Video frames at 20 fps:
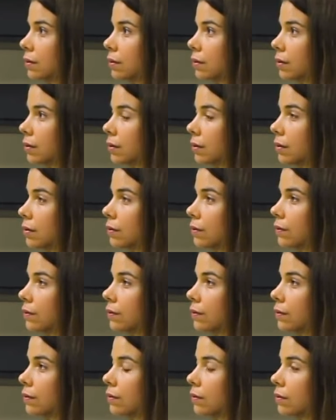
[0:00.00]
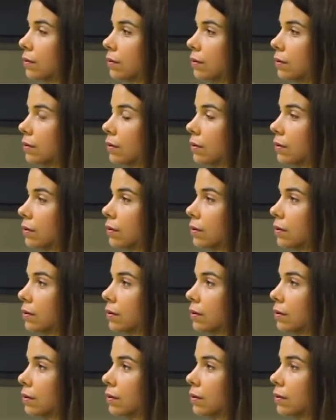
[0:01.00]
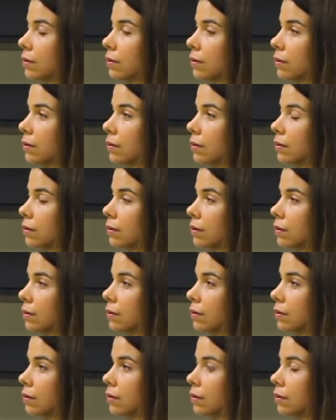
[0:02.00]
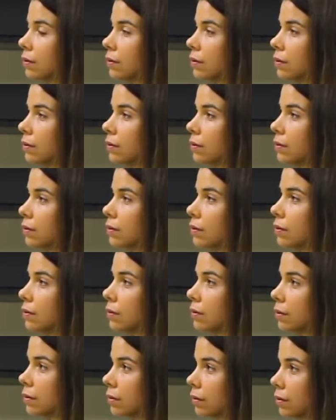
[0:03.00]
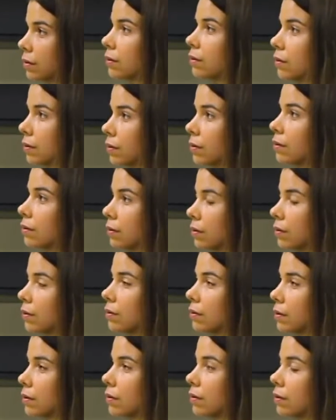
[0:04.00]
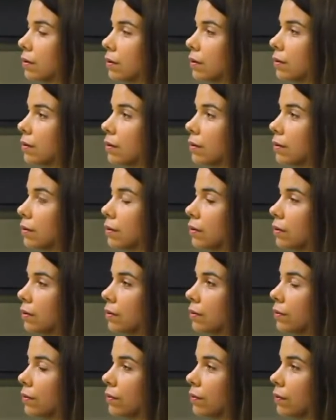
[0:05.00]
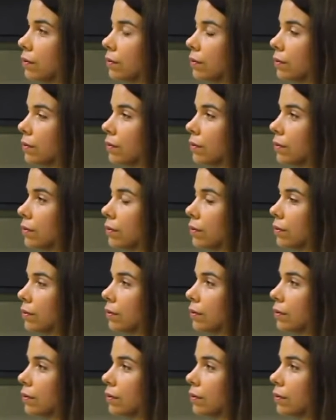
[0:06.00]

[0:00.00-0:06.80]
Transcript: (not speaking)